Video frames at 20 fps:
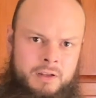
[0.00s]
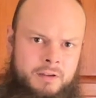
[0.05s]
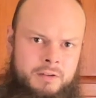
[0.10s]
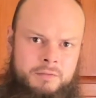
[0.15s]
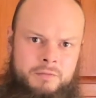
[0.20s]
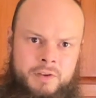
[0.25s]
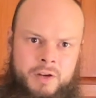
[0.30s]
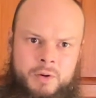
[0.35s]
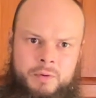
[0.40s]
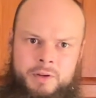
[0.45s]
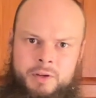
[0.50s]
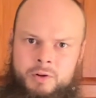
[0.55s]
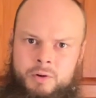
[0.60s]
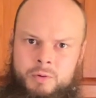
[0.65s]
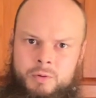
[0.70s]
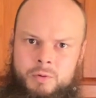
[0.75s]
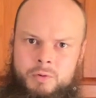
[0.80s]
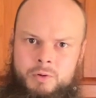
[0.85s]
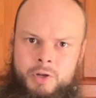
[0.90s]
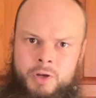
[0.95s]
Very
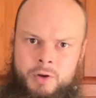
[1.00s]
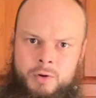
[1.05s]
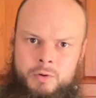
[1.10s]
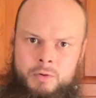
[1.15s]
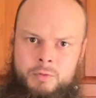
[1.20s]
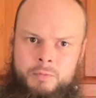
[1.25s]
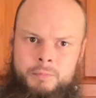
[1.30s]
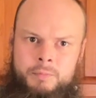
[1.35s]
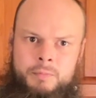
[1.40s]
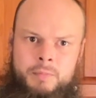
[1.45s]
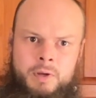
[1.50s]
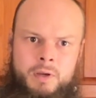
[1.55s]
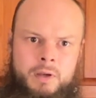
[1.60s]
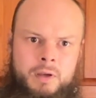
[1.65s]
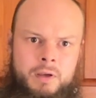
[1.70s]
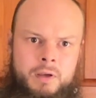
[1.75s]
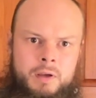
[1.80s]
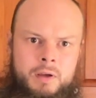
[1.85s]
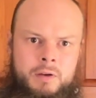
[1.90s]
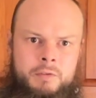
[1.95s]
old home,
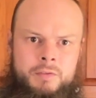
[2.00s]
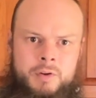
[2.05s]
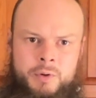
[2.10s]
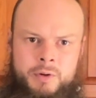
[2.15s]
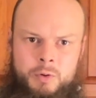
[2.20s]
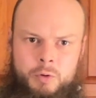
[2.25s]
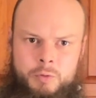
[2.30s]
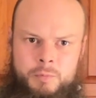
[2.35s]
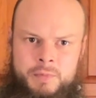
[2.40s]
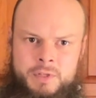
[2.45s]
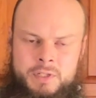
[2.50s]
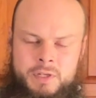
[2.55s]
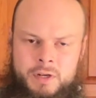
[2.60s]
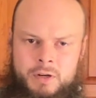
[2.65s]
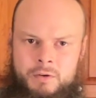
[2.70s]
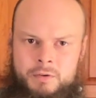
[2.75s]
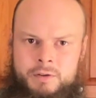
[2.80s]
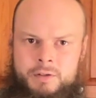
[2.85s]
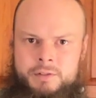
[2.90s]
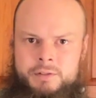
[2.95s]
very old
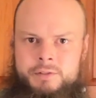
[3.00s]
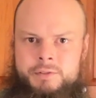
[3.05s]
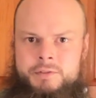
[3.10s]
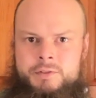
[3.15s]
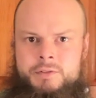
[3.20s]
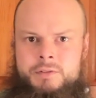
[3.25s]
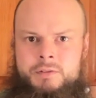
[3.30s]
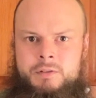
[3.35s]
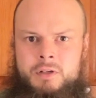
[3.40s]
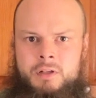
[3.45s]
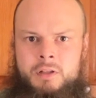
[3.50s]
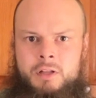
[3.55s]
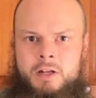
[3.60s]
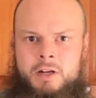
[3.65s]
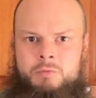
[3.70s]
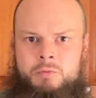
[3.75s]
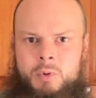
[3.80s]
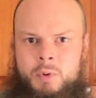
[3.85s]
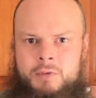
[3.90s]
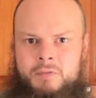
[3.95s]
materials. A lot of
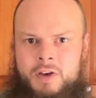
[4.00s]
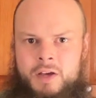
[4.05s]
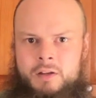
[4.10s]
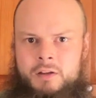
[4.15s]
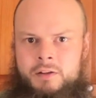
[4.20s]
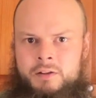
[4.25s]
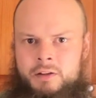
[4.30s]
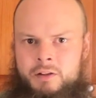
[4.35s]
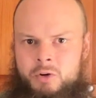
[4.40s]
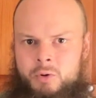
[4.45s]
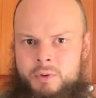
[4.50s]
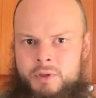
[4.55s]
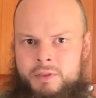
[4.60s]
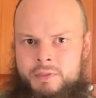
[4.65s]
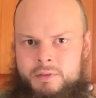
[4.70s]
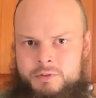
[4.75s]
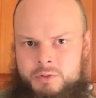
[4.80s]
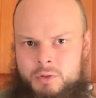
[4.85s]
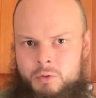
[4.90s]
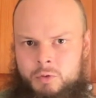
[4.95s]
what we've had to deal with is
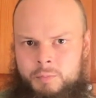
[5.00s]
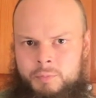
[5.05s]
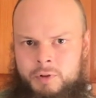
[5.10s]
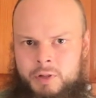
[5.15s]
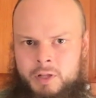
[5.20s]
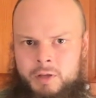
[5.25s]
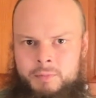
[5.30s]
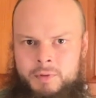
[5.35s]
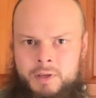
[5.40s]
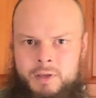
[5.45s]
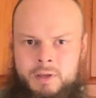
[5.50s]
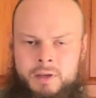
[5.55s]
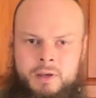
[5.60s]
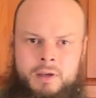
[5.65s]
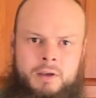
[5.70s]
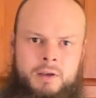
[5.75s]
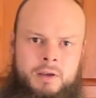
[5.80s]
old plumbing,